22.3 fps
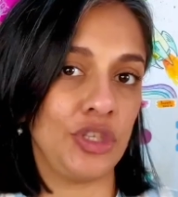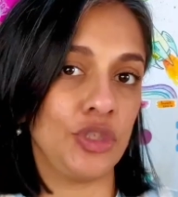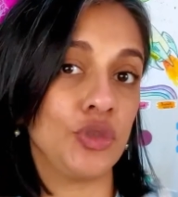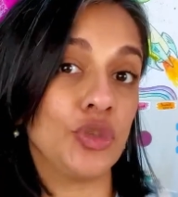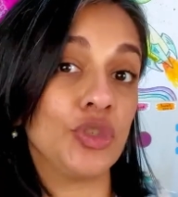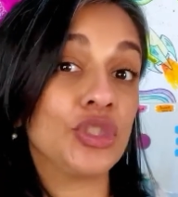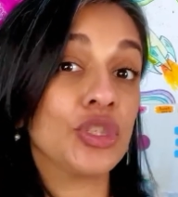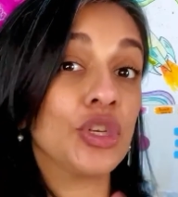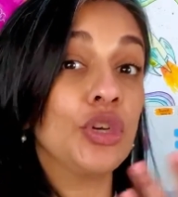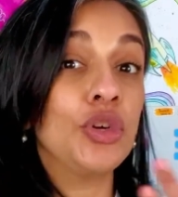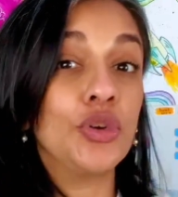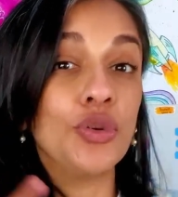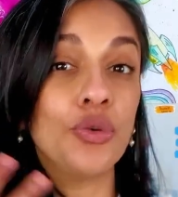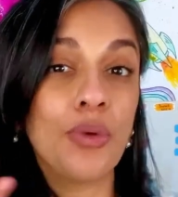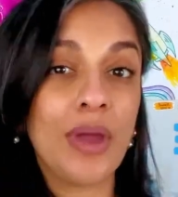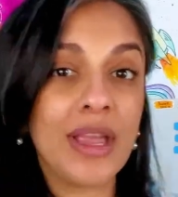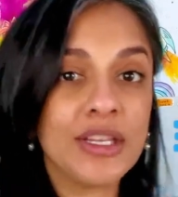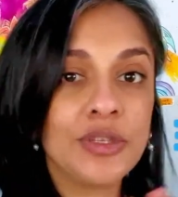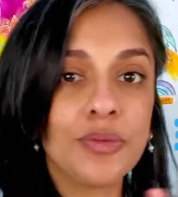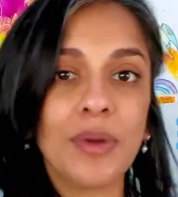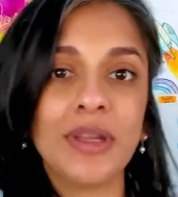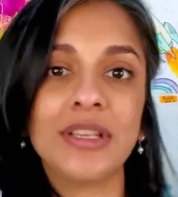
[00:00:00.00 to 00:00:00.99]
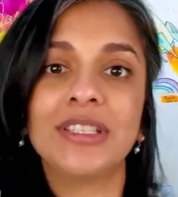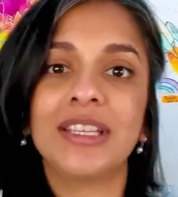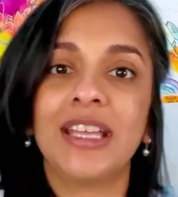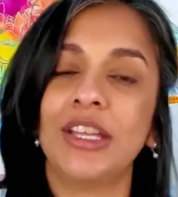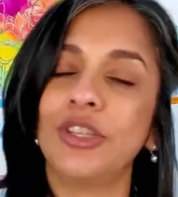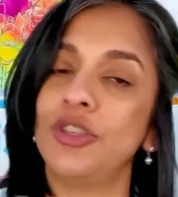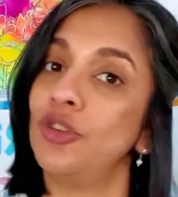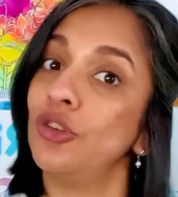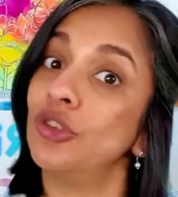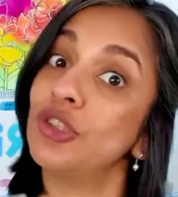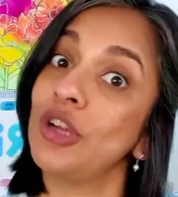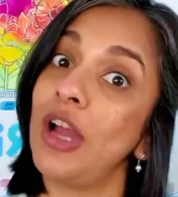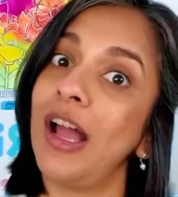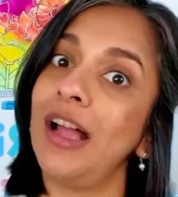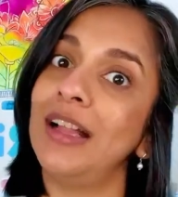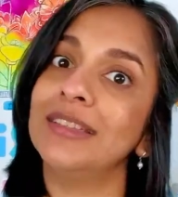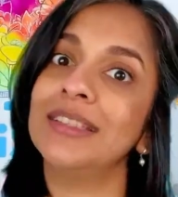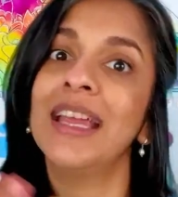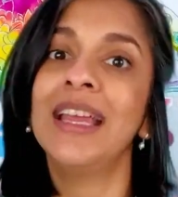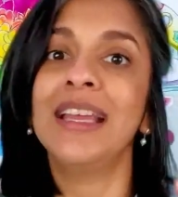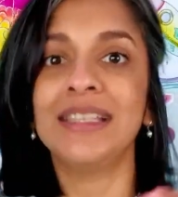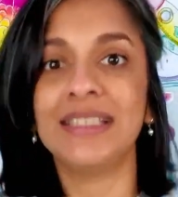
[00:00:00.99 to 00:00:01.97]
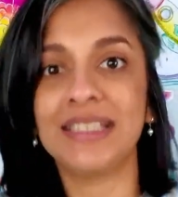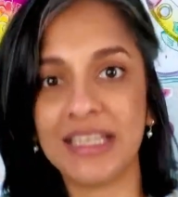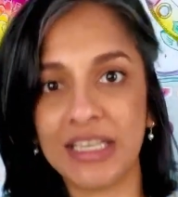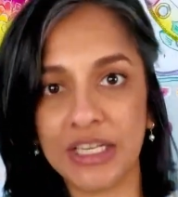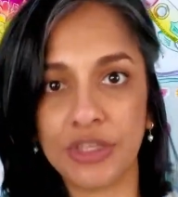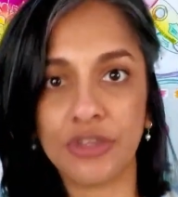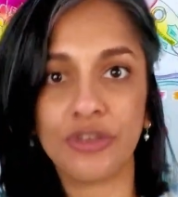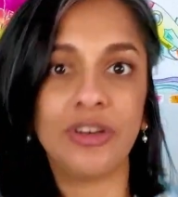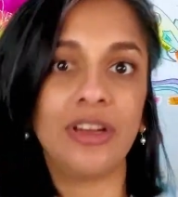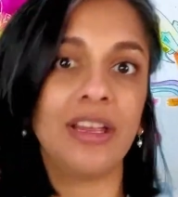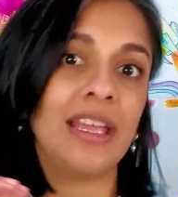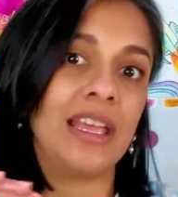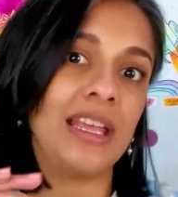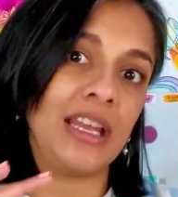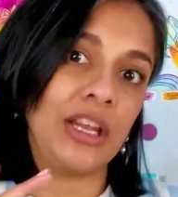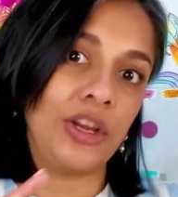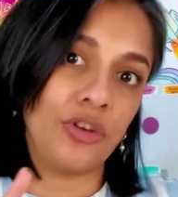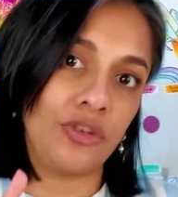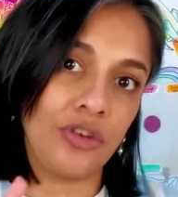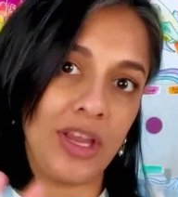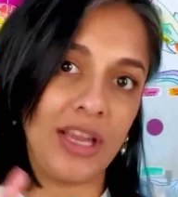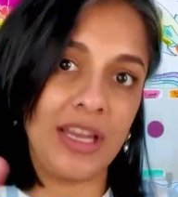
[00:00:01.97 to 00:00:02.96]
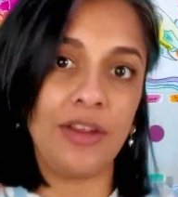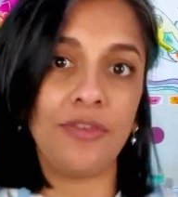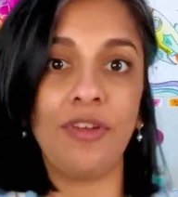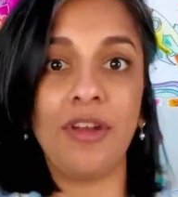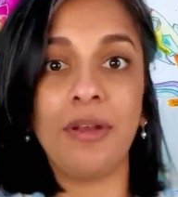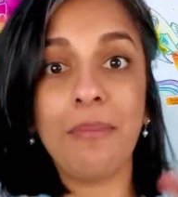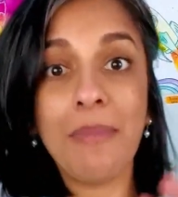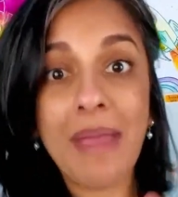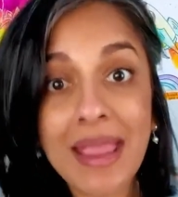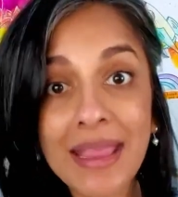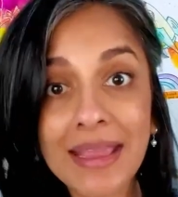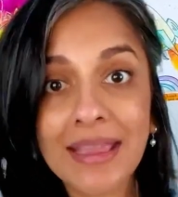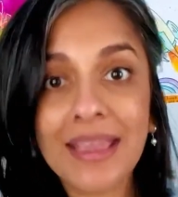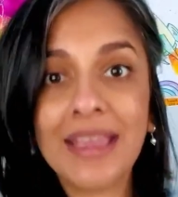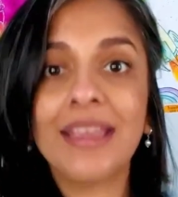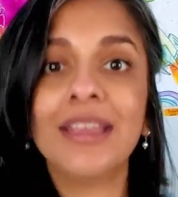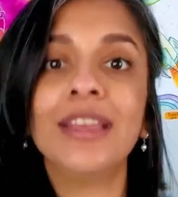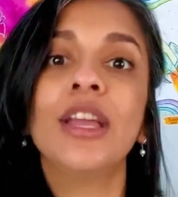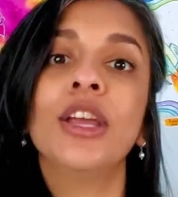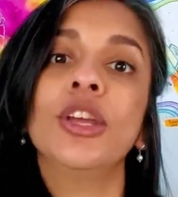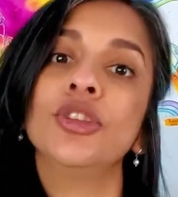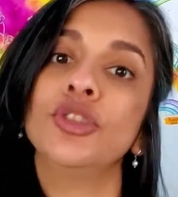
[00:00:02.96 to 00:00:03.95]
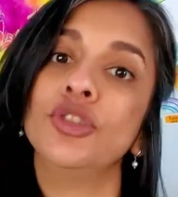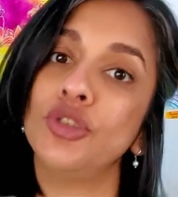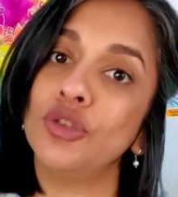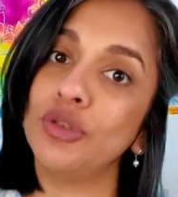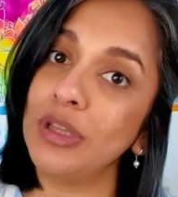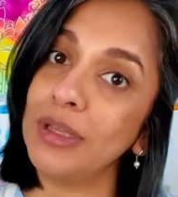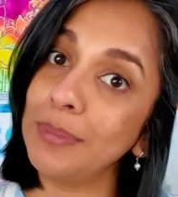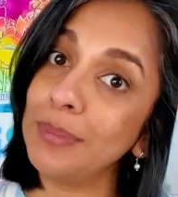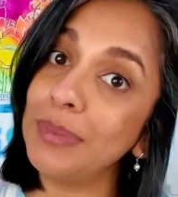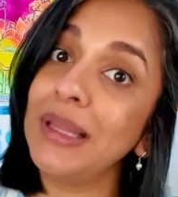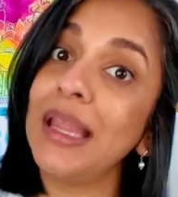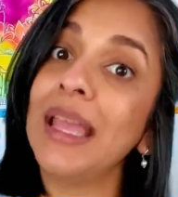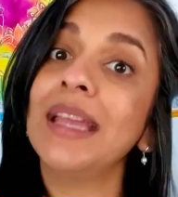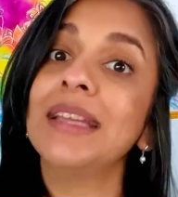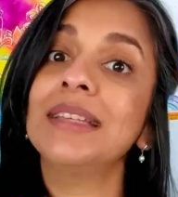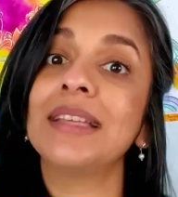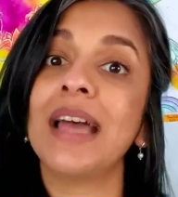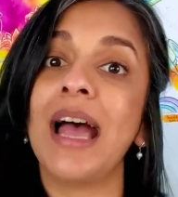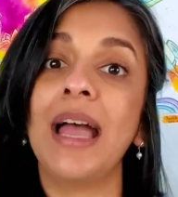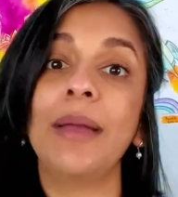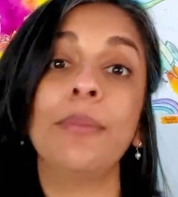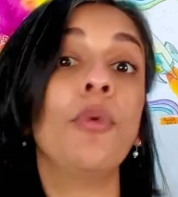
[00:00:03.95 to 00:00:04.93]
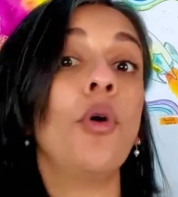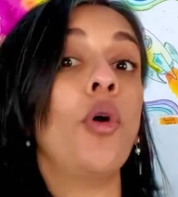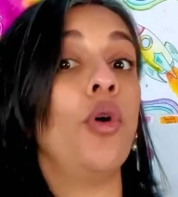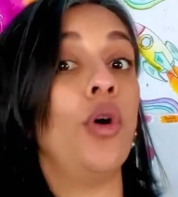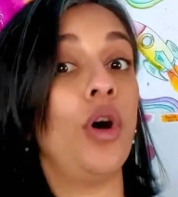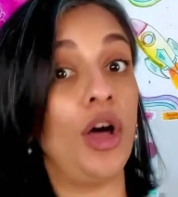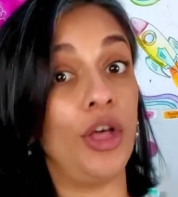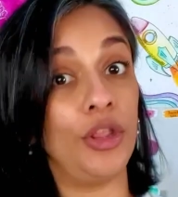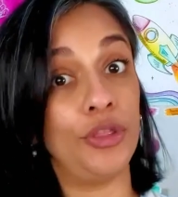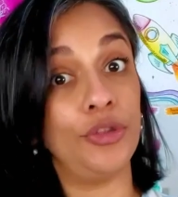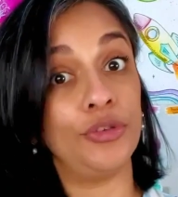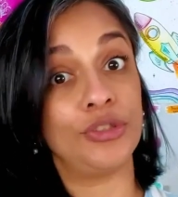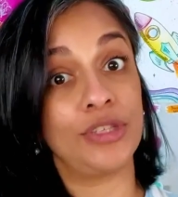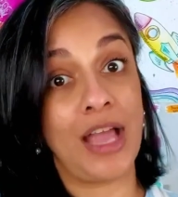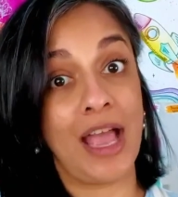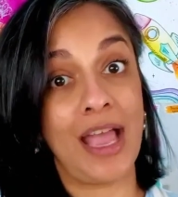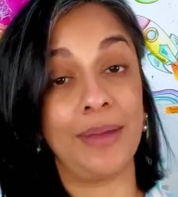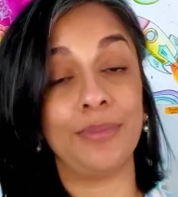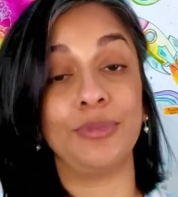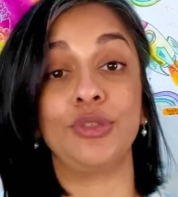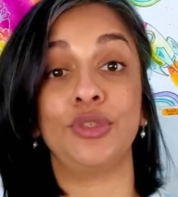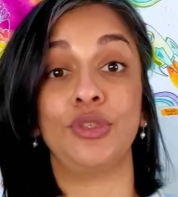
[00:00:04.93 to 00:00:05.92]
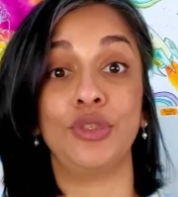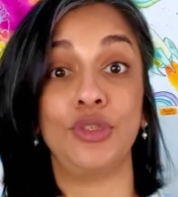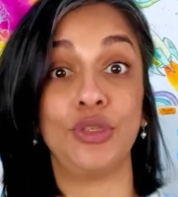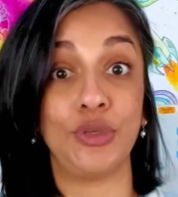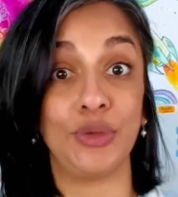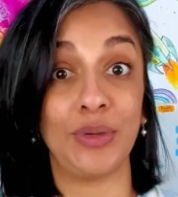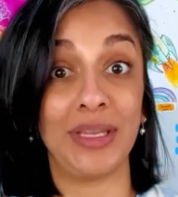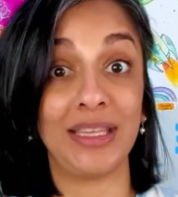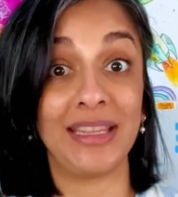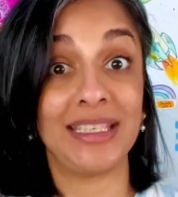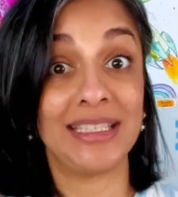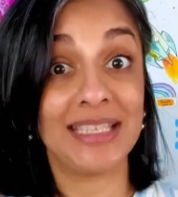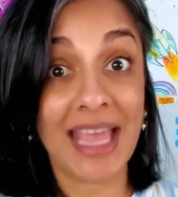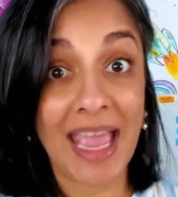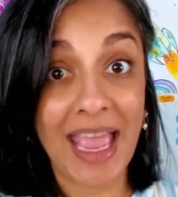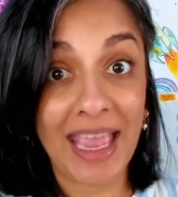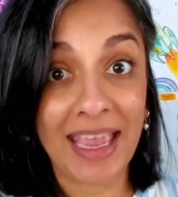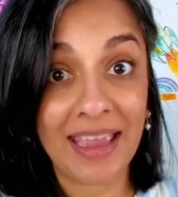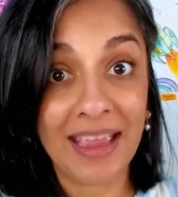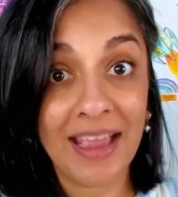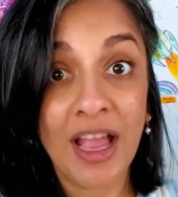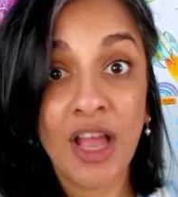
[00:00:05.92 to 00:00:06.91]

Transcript: So it's a great way to get your child tinkering, getting creative and making during playtime or other times during the day.